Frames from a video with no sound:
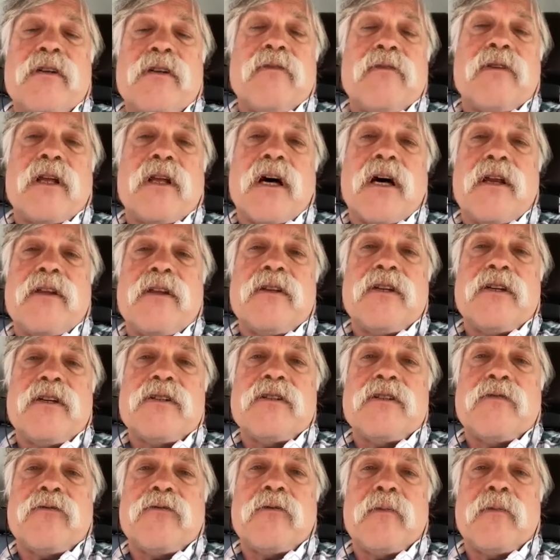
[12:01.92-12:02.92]
a lot of the
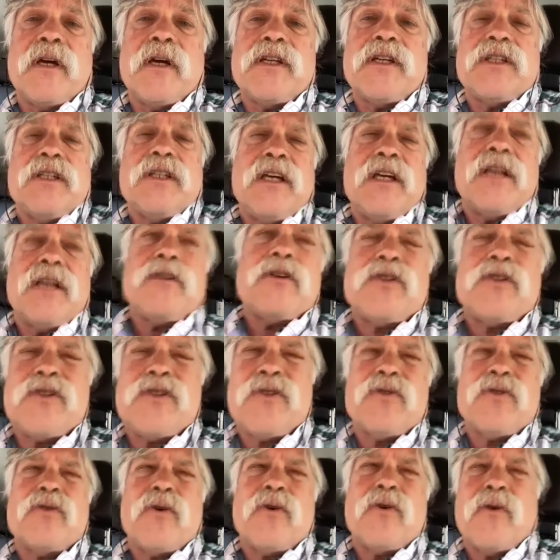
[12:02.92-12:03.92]
disinformation, yet they're
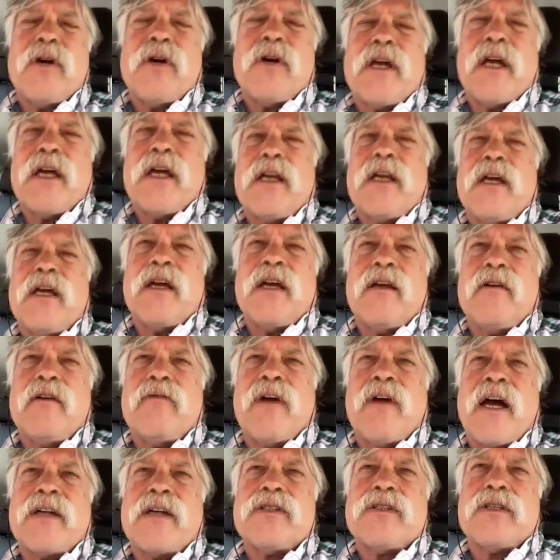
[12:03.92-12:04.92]
still going ahead and getting
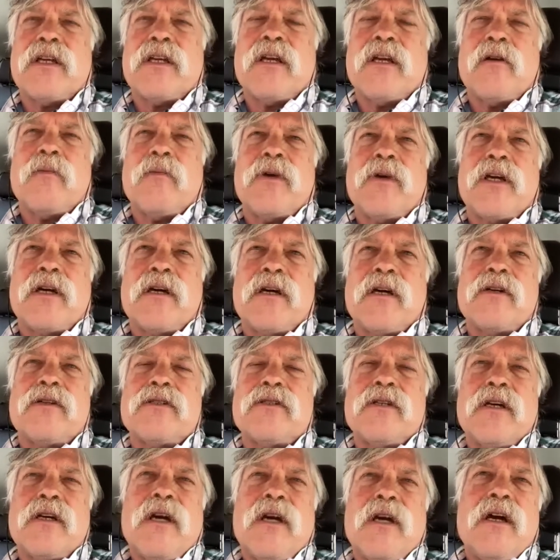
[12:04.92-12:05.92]
vaccinated
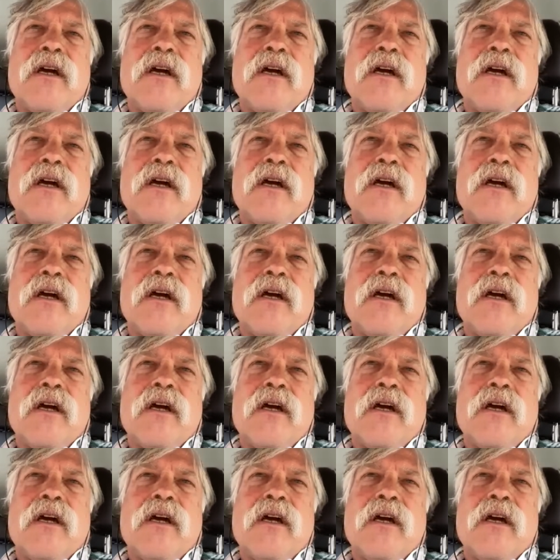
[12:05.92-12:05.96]
because